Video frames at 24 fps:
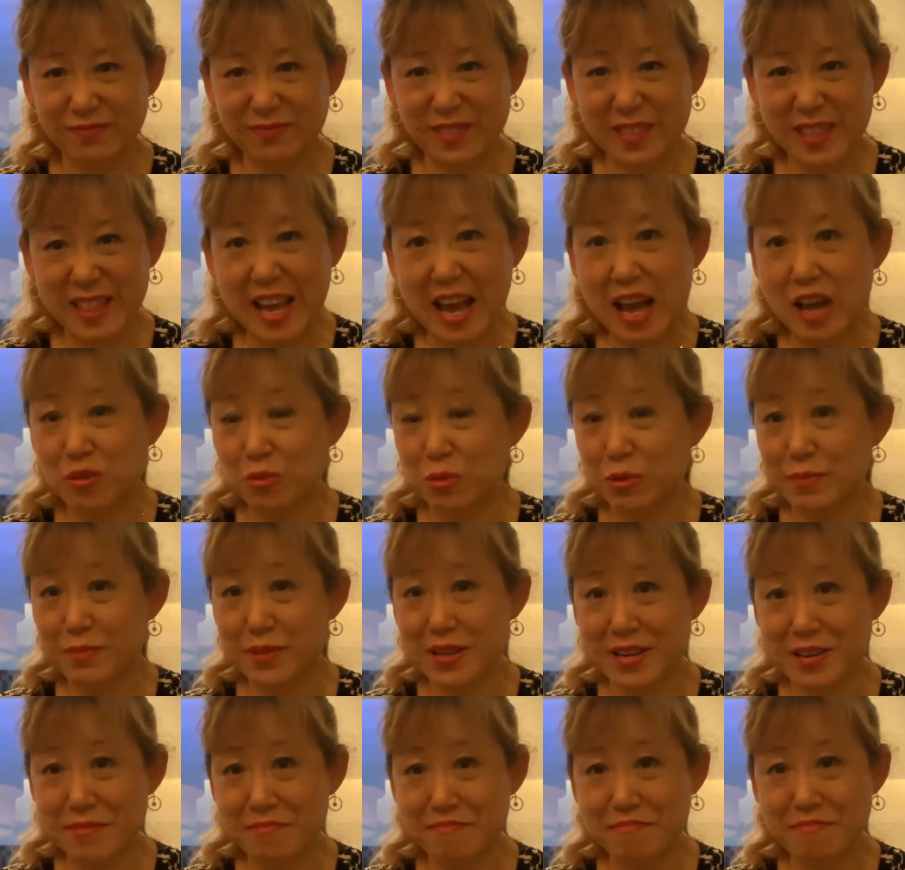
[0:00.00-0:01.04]
That would be
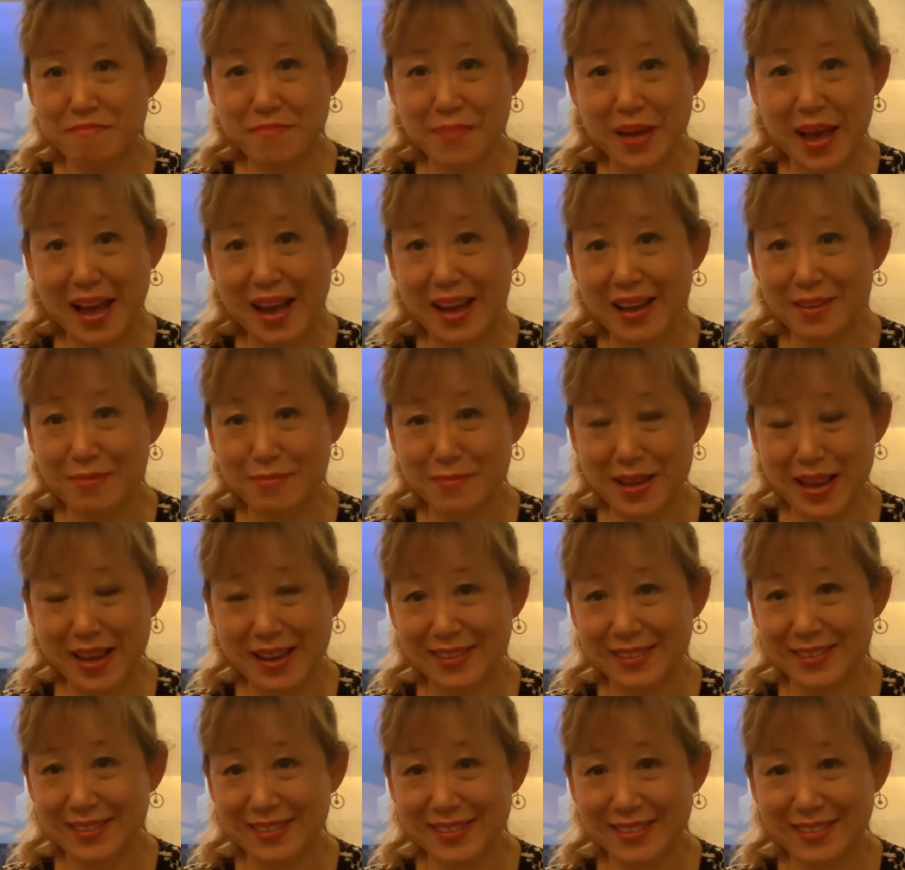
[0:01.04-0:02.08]
a bad, bad
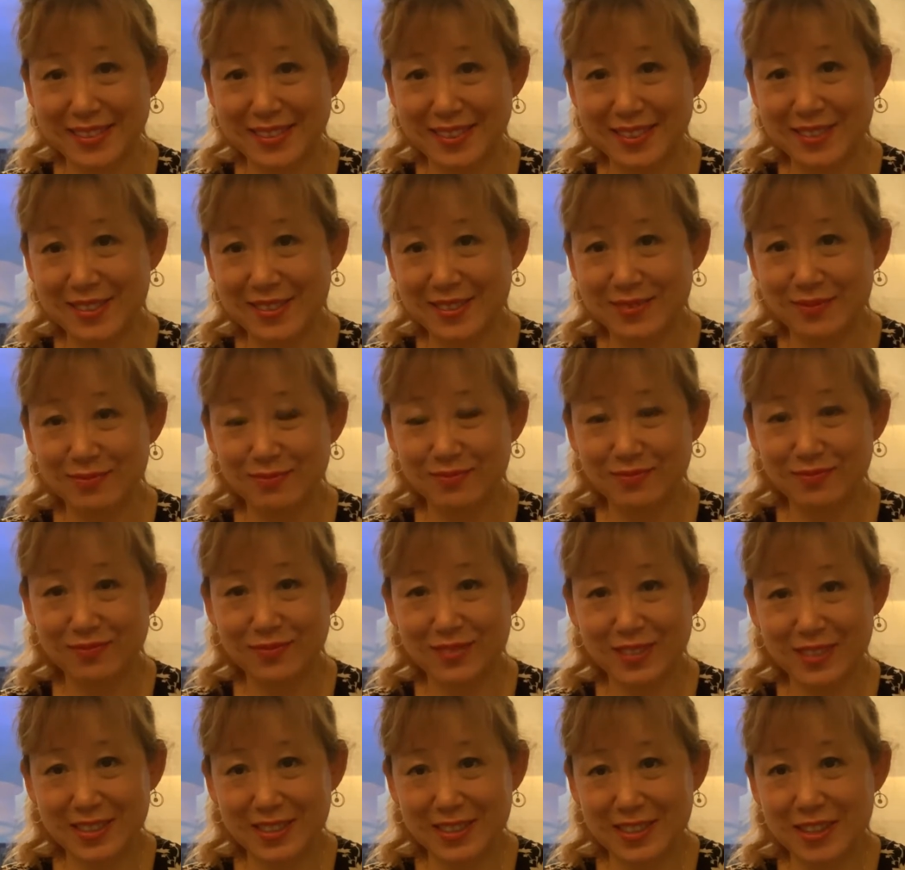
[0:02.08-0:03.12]
deal.
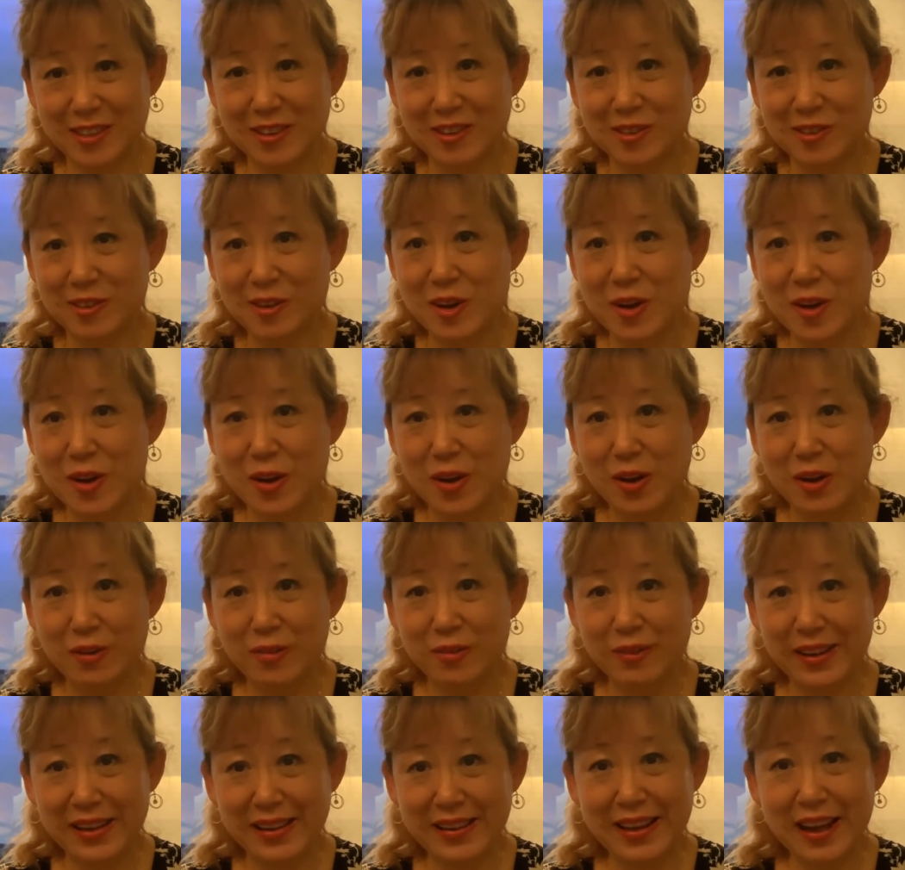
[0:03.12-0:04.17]
So
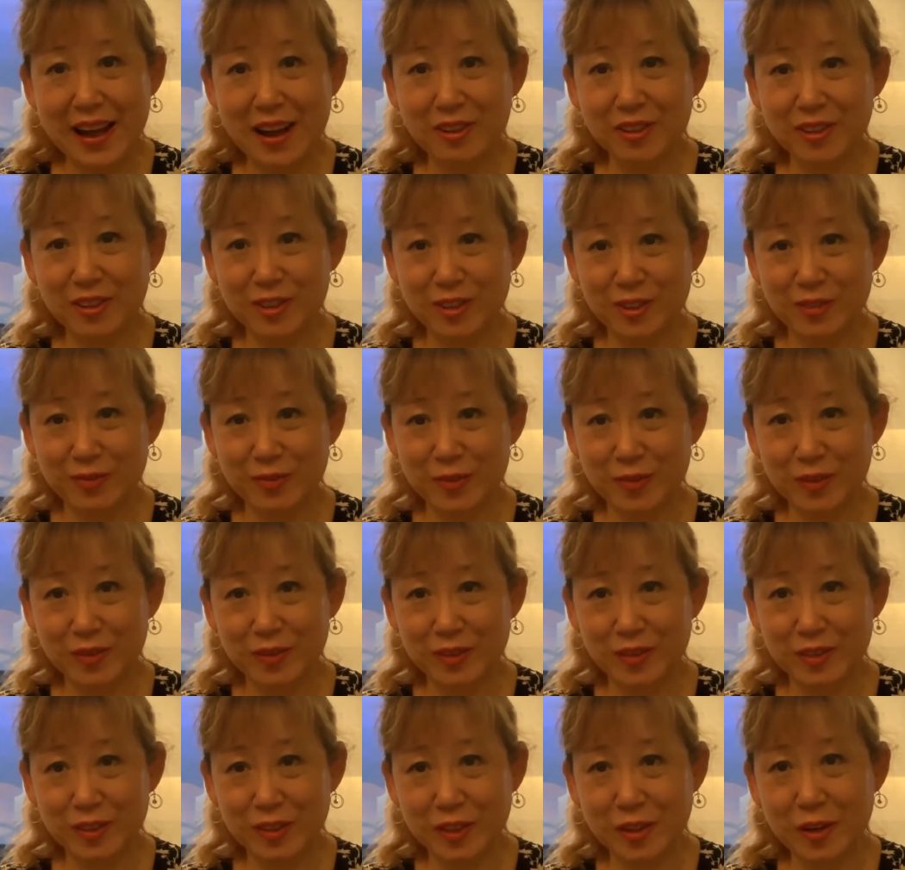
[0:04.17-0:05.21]
right now,
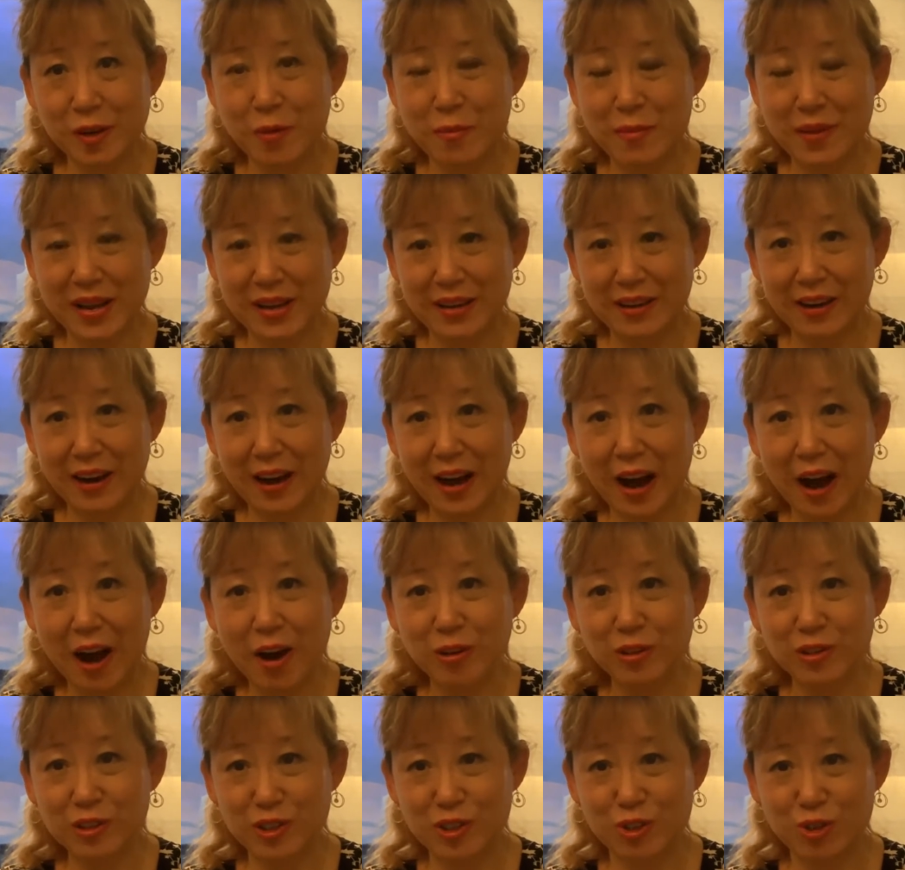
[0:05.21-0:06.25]
no matter how
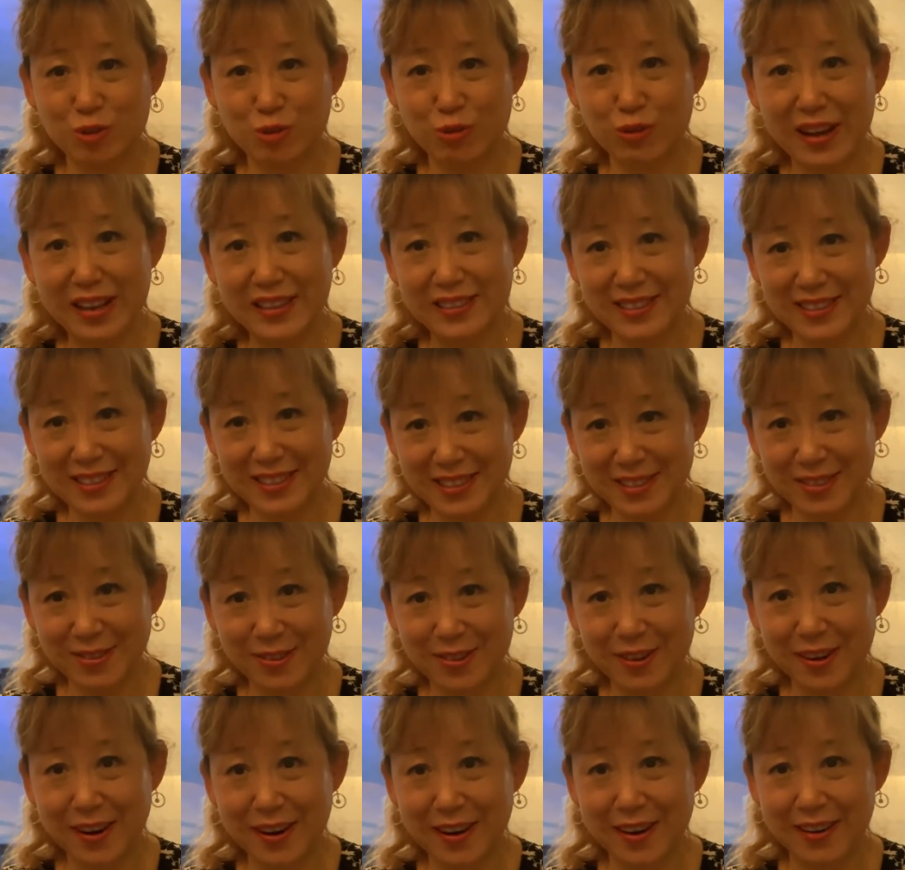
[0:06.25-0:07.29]
stressed you
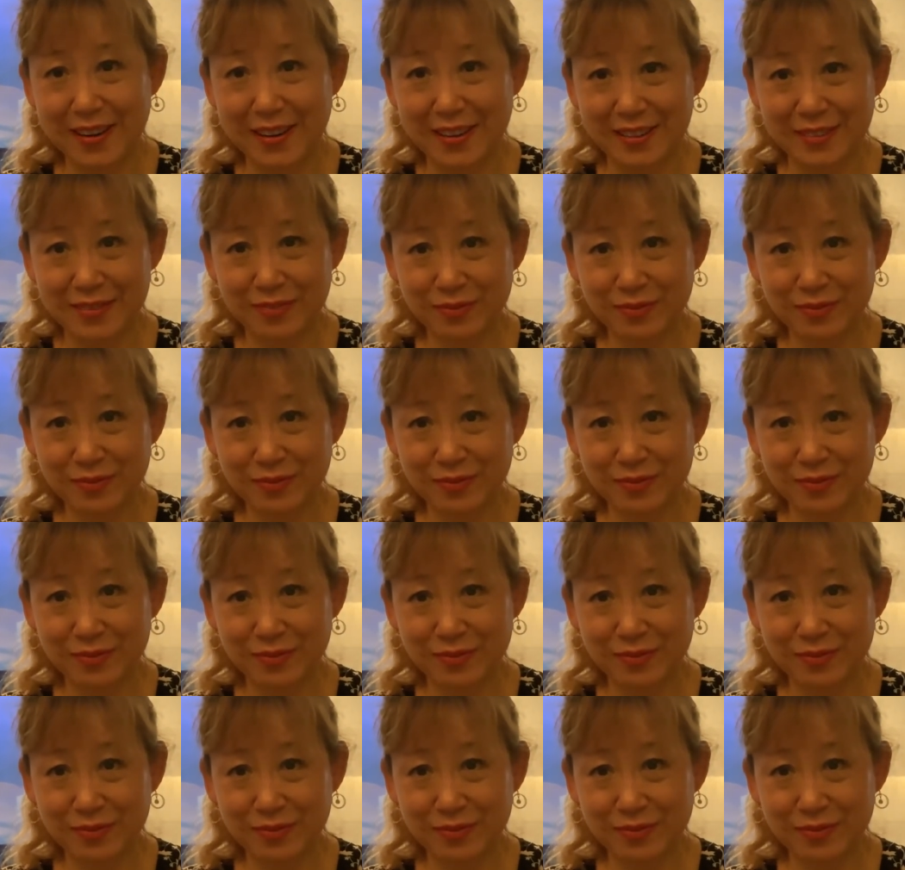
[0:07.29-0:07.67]
are,